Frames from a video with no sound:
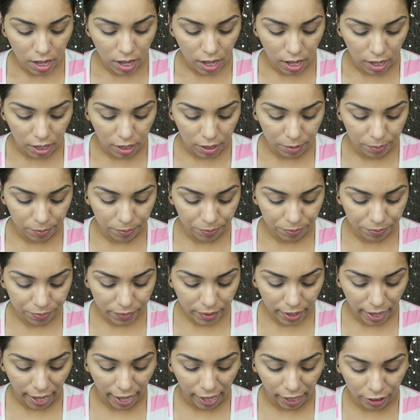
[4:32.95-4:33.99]

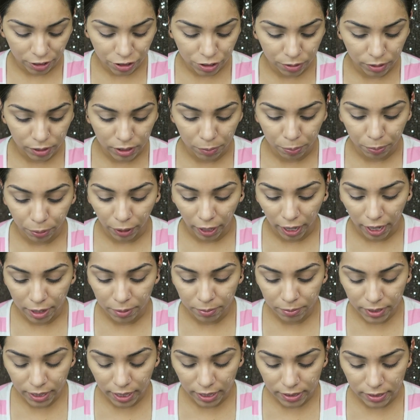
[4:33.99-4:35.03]
um, actually
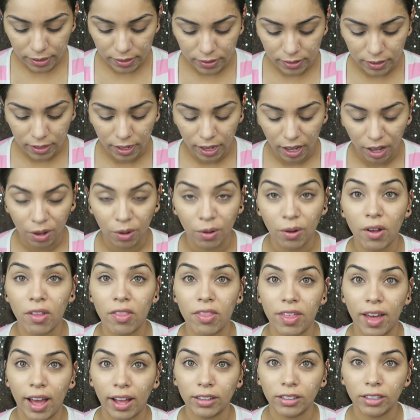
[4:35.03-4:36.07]
primed and see how
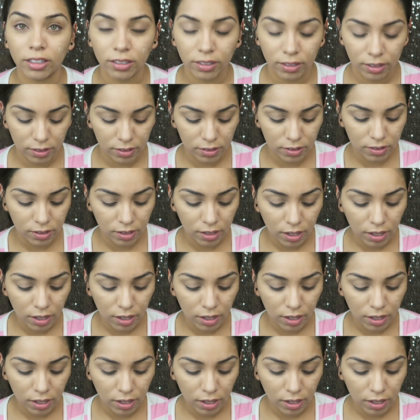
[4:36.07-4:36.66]
that looks.